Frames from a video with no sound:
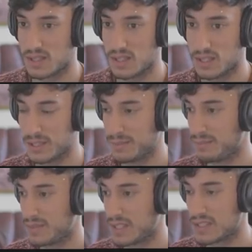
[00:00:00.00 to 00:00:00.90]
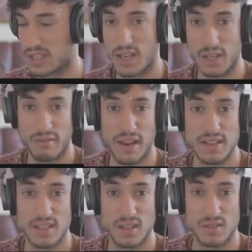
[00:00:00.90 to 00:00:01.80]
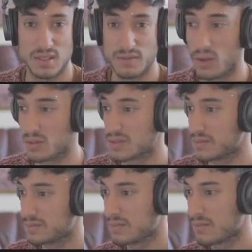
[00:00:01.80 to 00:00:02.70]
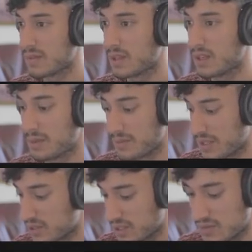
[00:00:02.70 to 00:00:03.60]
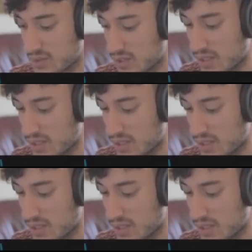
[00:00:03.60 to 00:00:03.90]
Um, it's the kind of 8Dio default. Um, that just gives you a